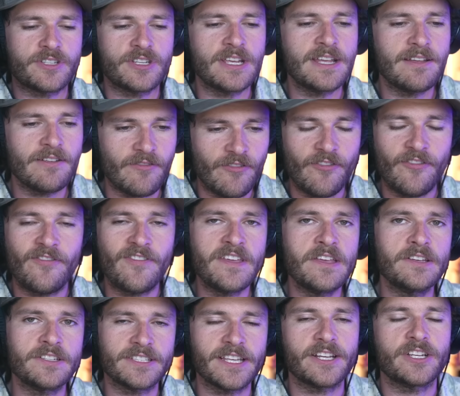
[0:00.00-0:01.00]
She
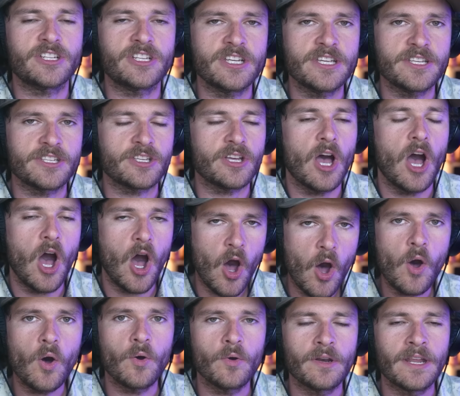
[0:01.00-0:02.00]
feels like she's
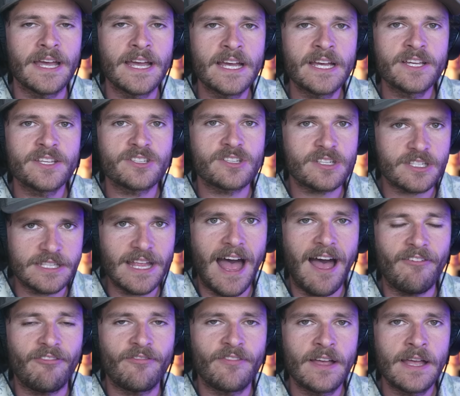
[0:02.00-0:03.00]
owed
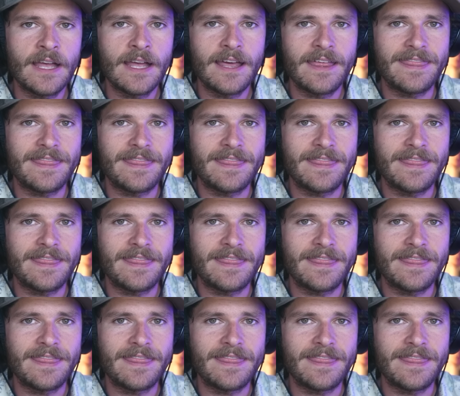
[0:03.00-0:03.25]
stuff